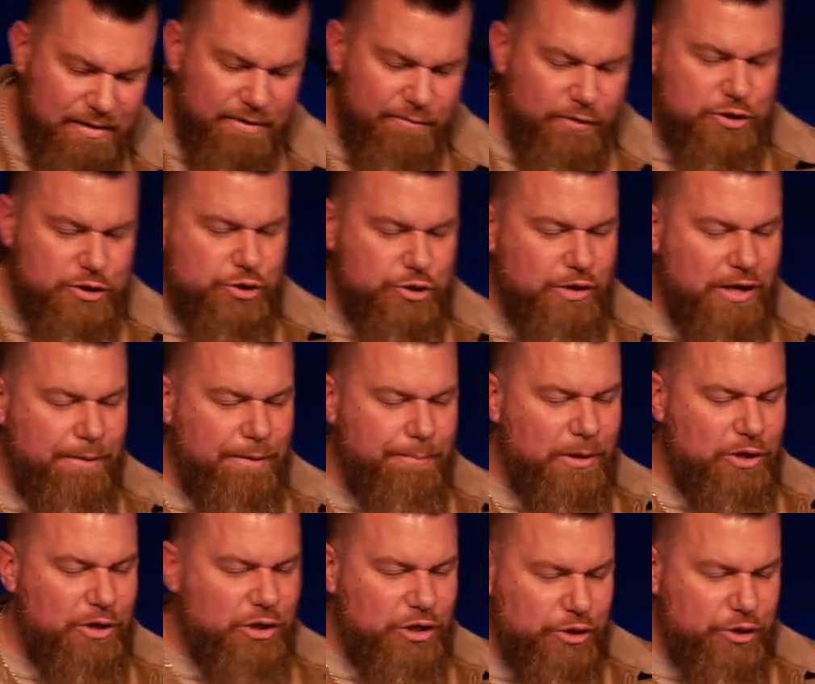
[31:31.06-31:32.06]
Verse 3
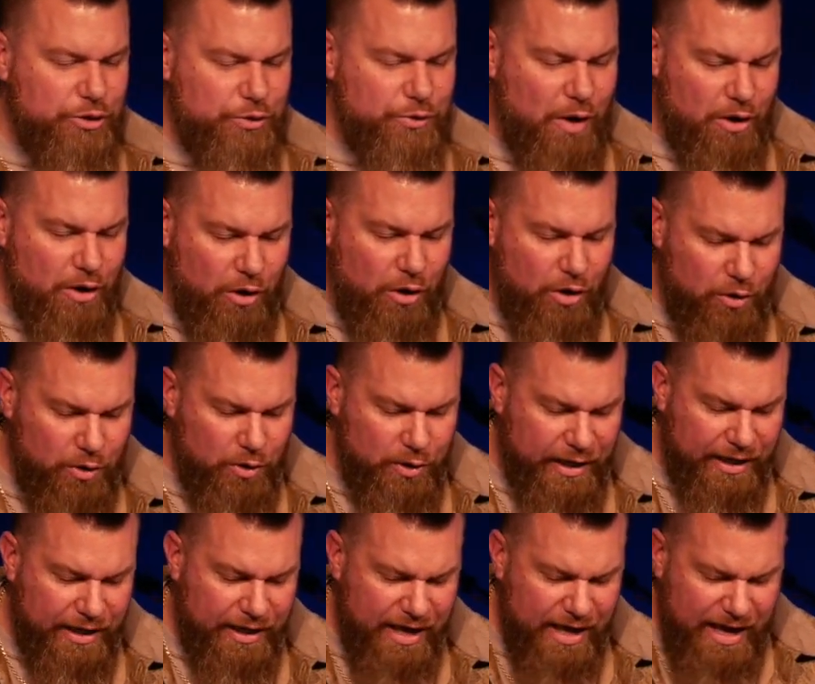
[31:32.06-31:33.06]
But you are
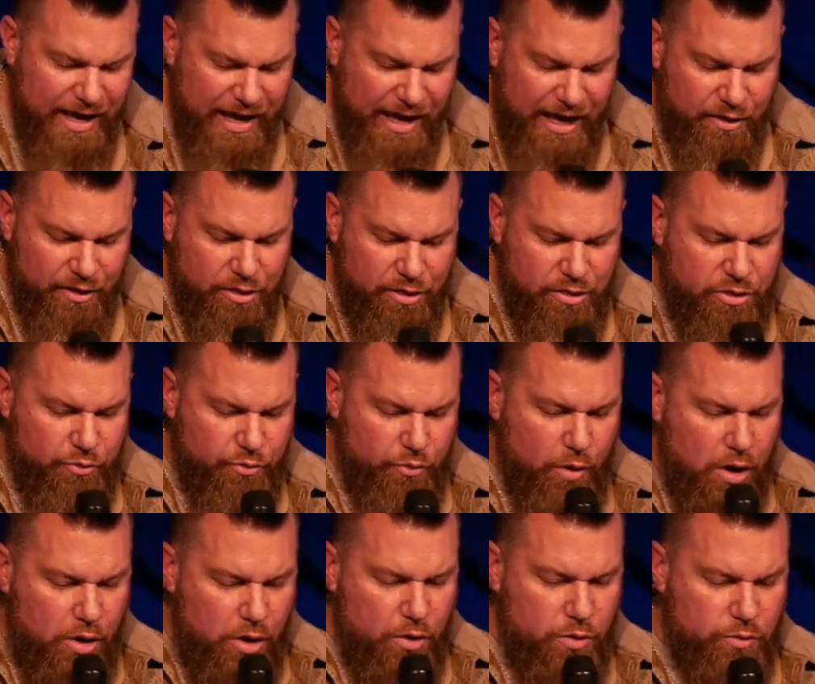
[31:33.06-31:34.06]
holy,
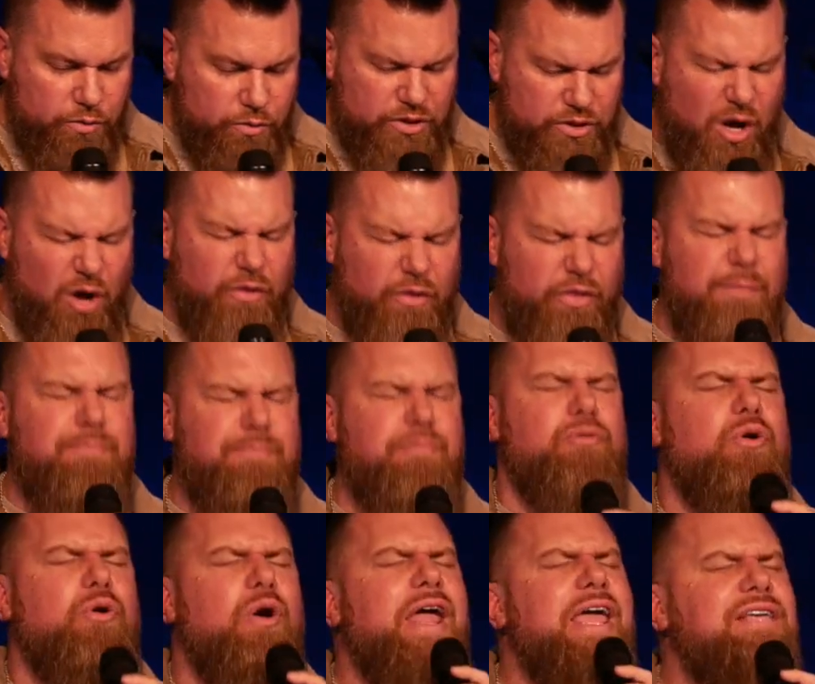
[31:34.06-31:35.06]
enthroned on the
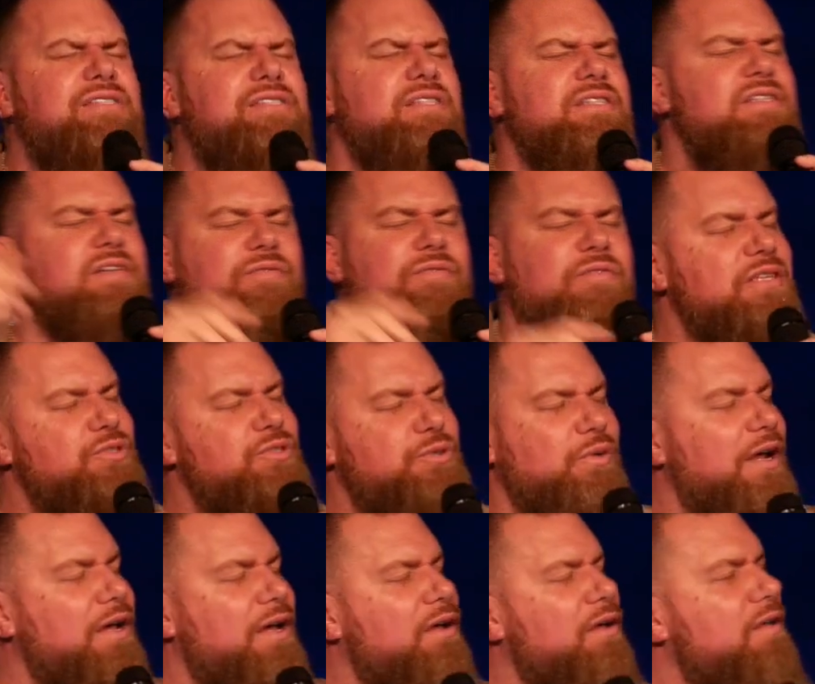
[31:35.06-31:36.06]
praises of
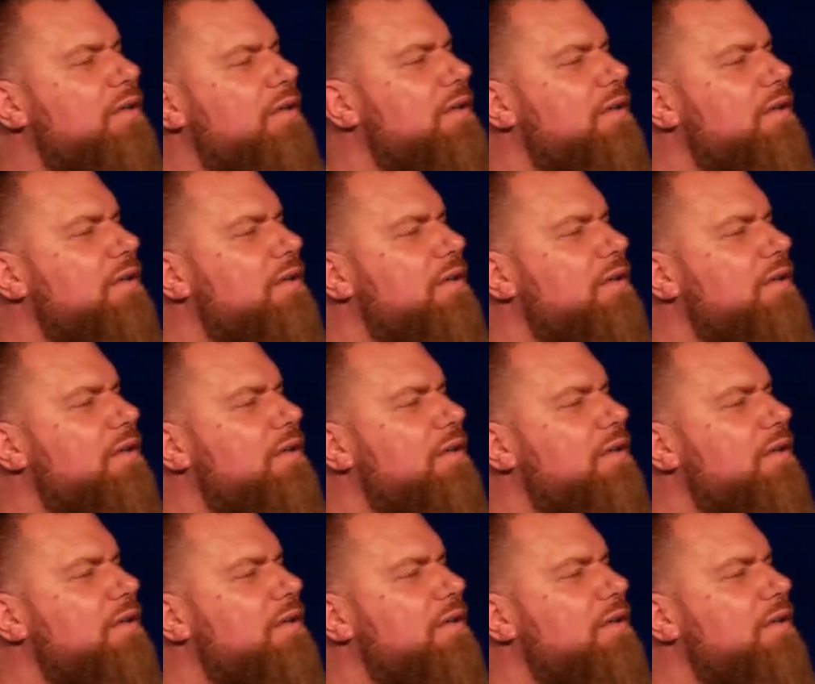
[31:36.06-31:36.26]
Israel.